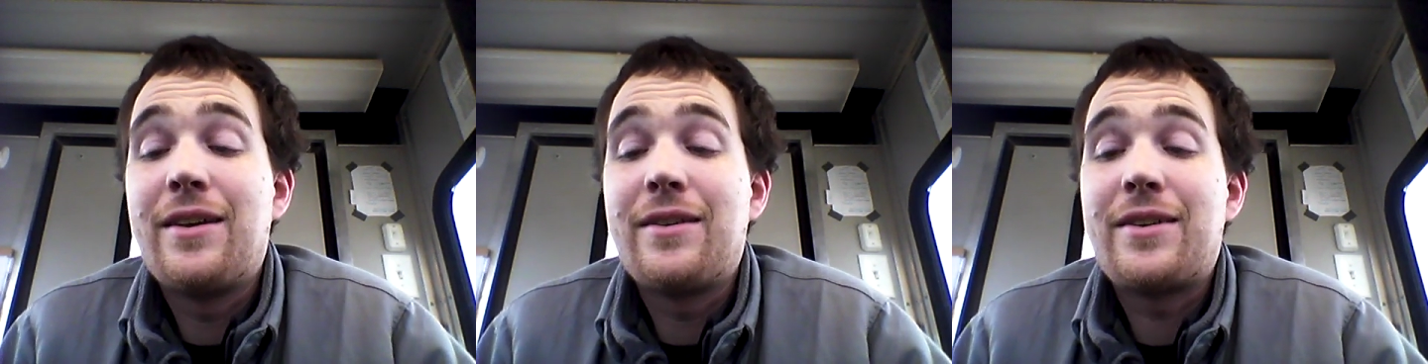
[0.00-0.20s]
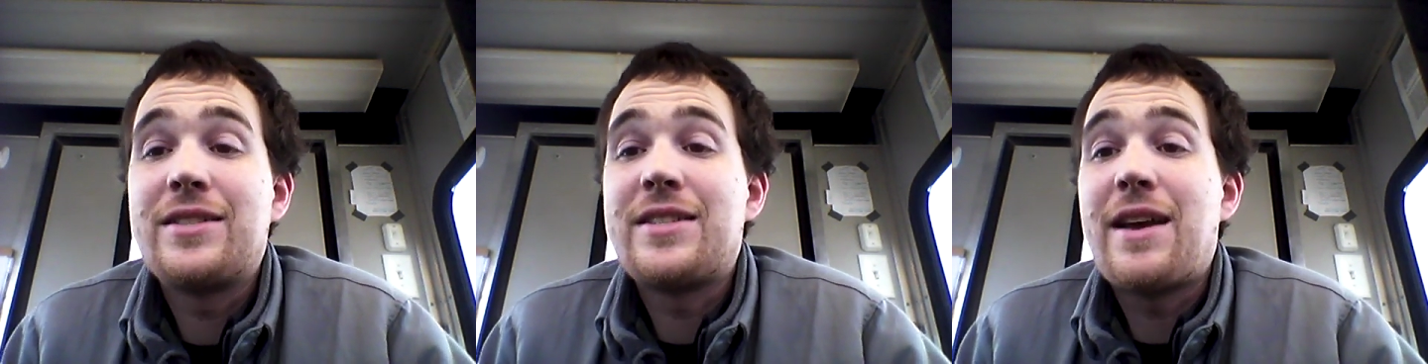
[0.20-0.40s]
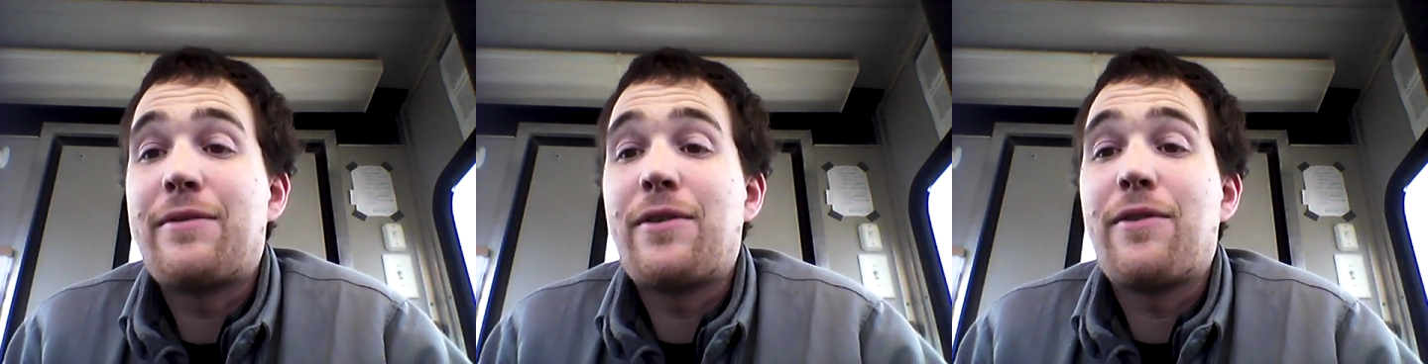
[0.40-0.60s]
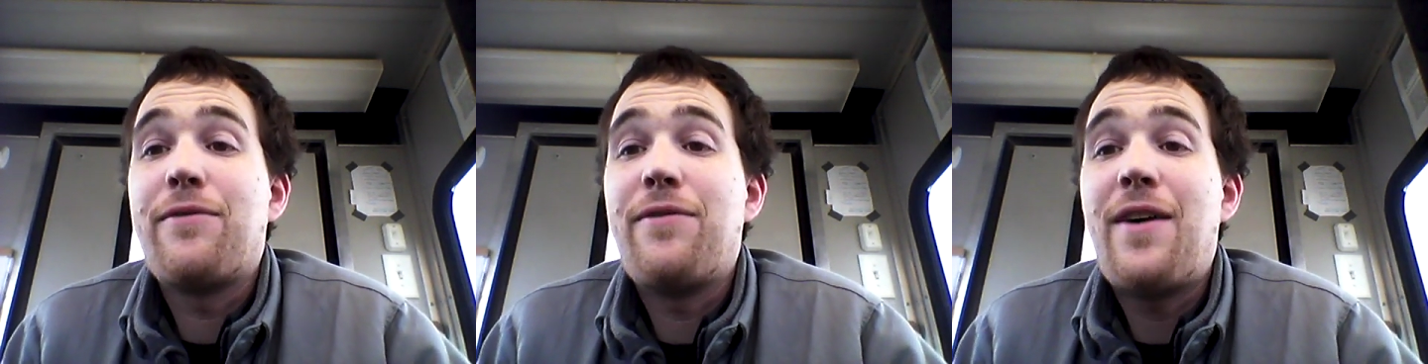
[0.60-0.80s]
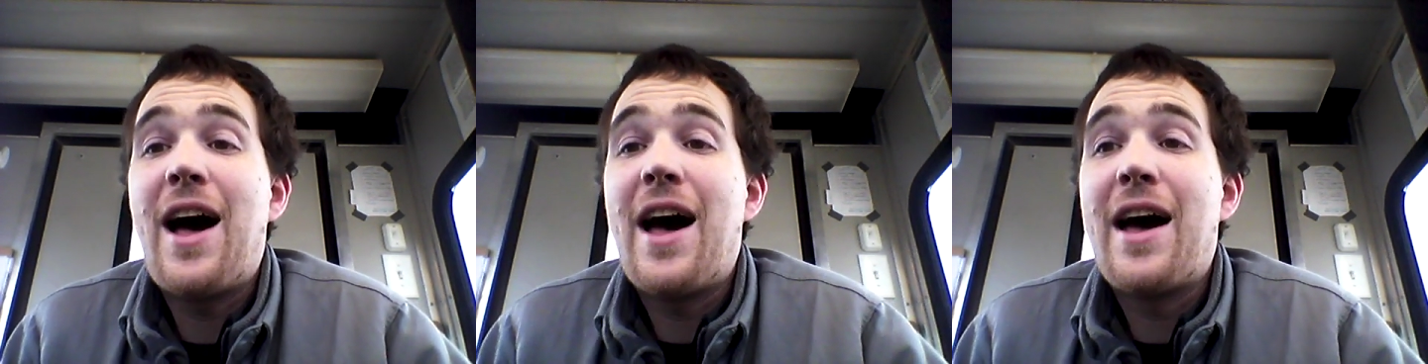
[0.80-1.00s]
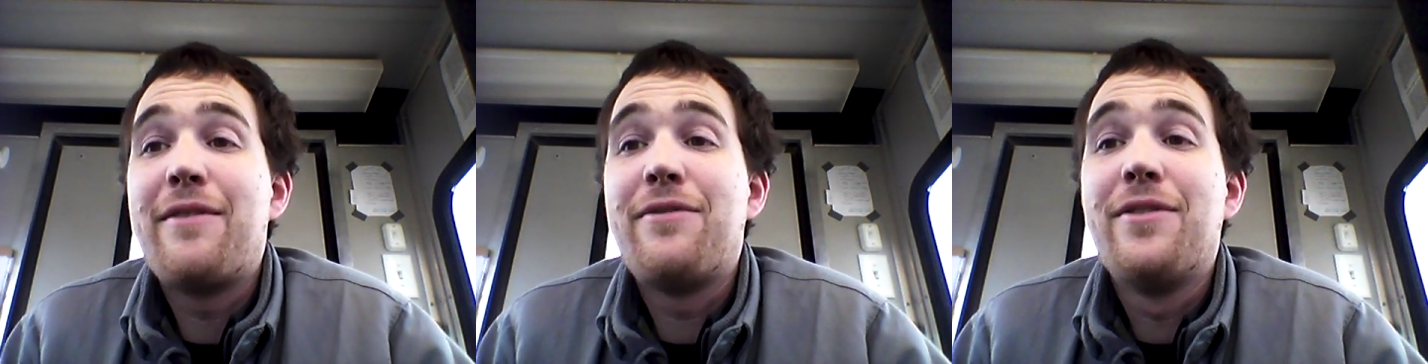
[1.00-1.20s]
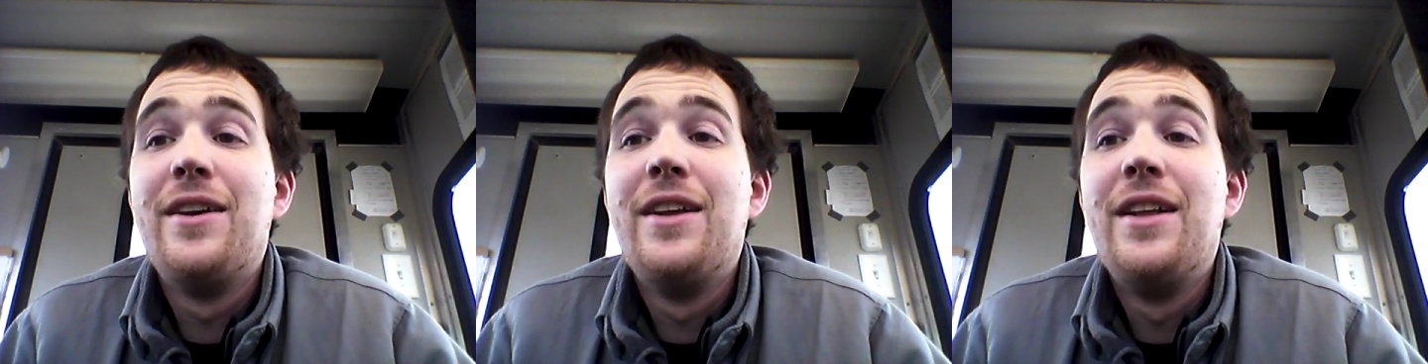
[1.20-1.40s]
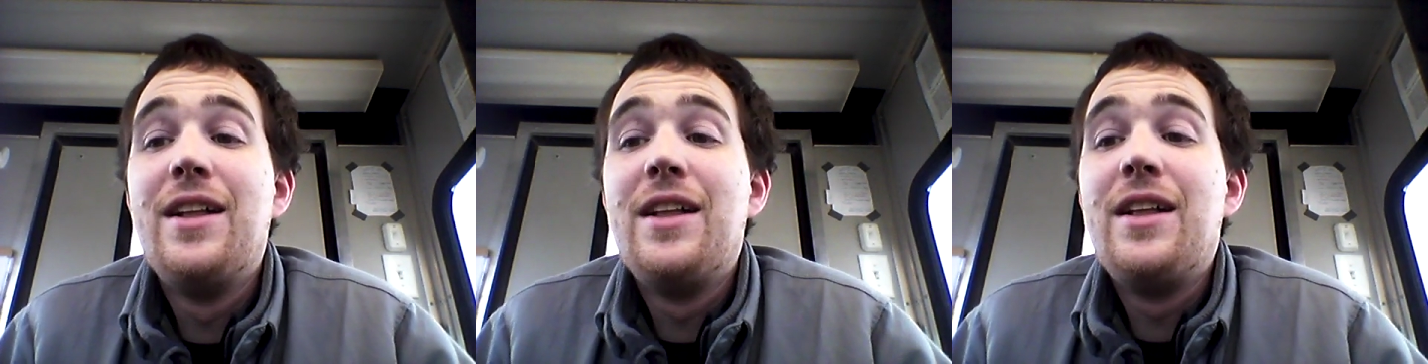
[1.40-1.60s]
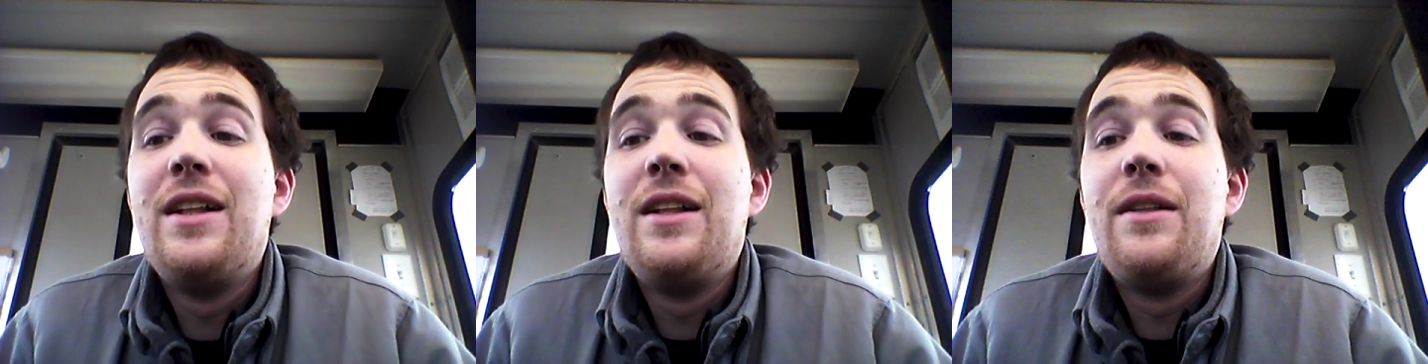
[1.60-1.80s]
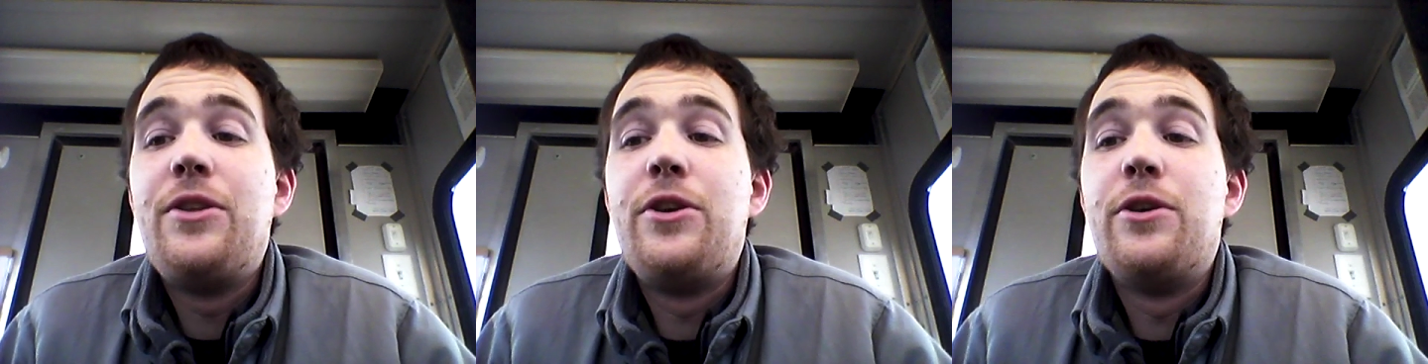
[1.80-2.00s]
Because after 5,
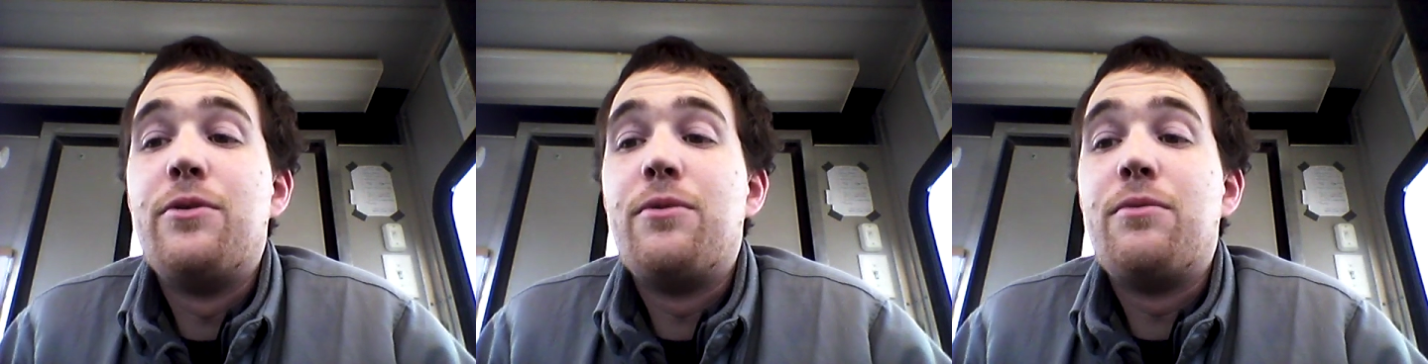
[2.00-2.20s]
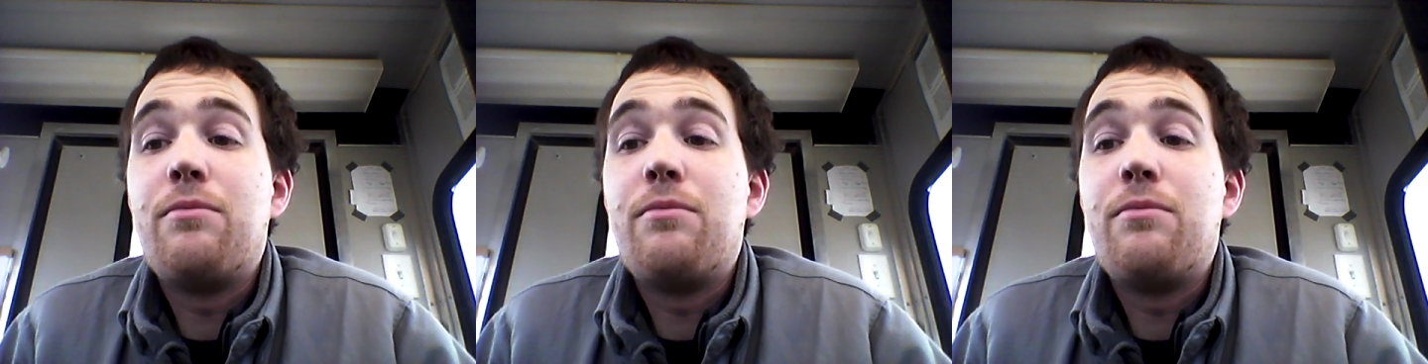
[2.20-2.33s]
you...